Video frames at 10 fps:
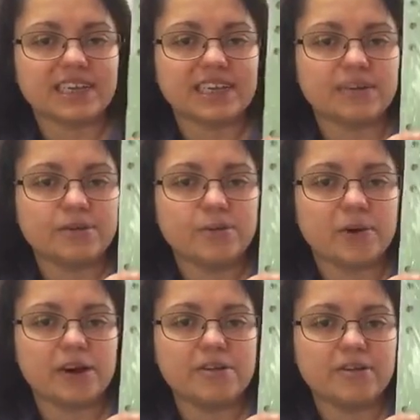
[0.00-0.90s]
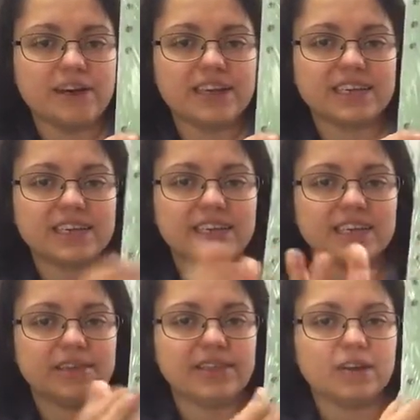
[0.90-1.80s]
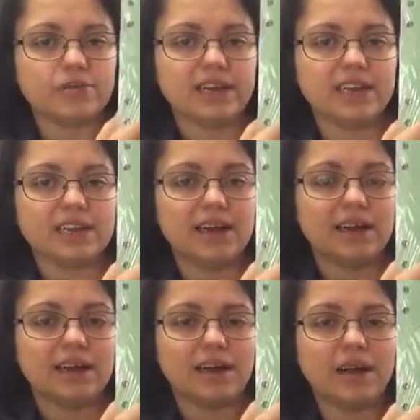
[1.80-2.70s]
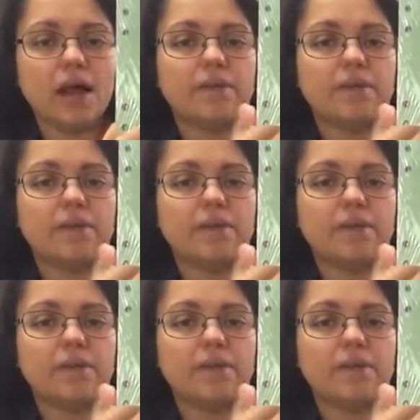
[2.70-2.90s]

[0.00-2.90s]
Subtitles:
still progress. These are in the green colour.